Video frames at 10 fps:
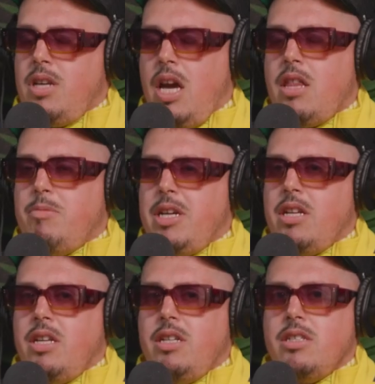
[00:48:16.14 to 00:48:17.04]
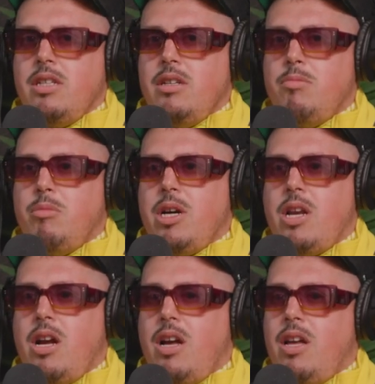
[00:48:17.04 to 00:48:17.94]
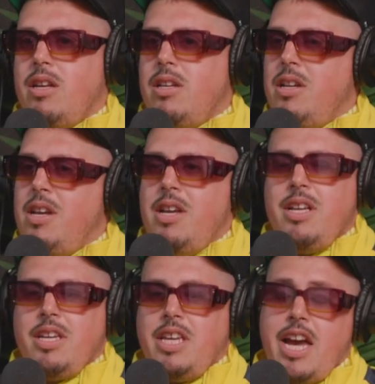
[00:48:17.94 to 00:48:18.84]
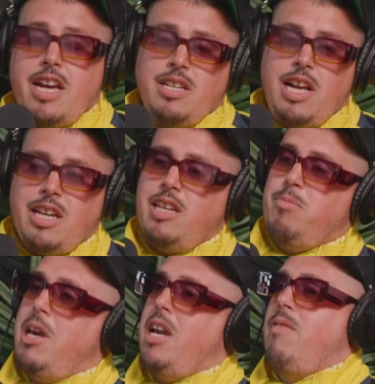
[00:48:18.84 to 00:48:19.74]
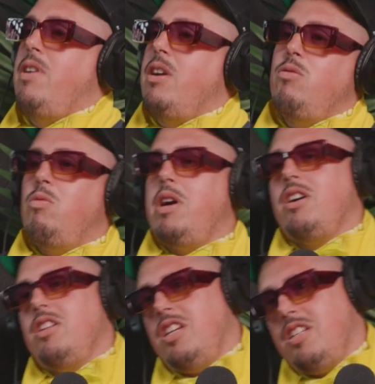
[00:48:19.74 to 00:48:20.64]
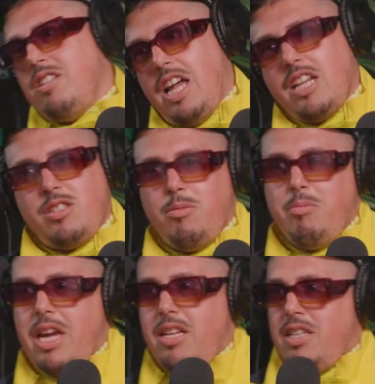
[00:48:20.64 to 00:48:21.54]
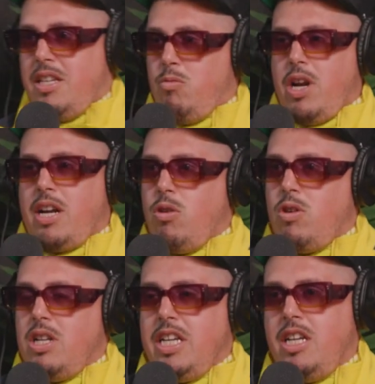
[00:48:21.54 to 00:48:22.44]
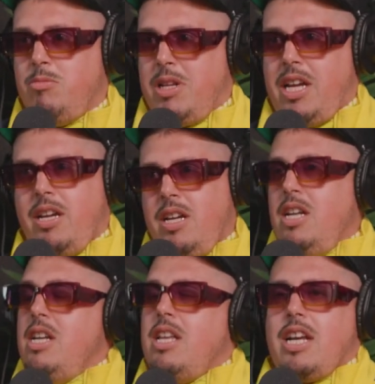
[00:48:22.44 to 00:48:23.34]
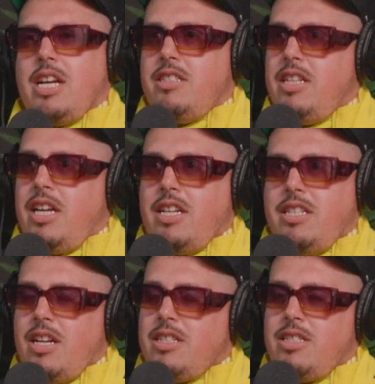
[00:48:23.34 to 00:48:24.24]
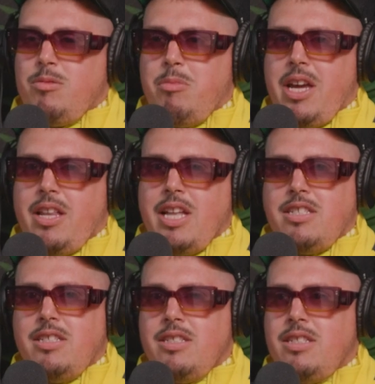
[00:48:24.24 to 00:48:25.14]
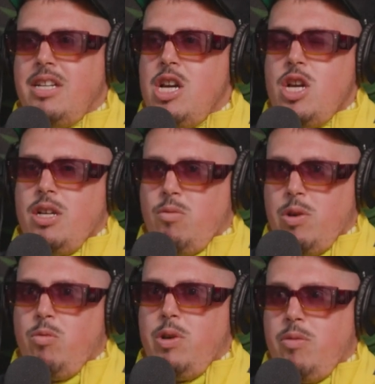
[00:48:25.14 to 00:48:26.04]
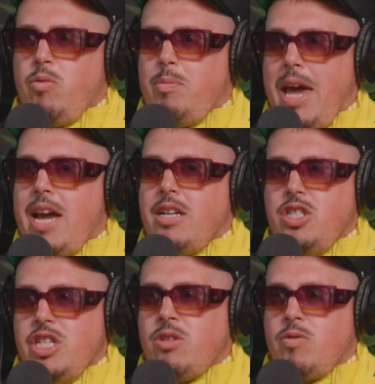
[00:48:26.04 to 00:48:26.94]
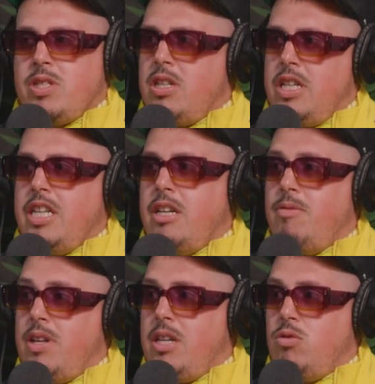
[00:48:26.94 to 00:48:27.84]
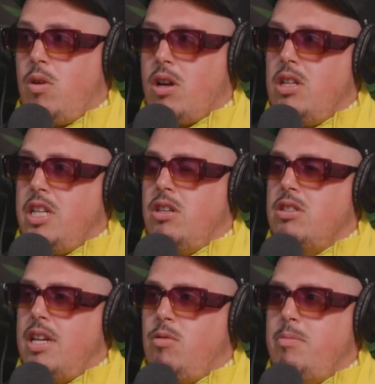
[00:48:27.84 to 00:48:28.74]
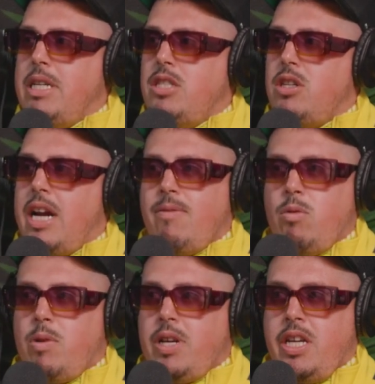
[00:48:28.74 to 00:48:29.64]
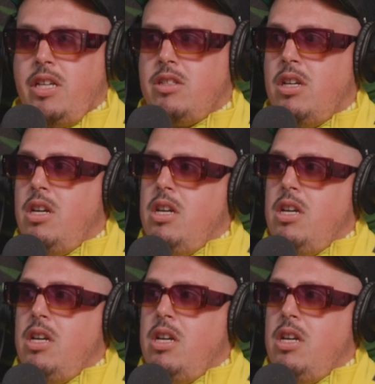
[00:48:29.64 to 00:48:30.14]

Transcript: Yeah, they make it easy. But yeah, I get paid very well, and that's amazing. And when I go clean them, like I said, that's we pay a generous cleaning fee to our cleaners. Like we make sure everyone eats.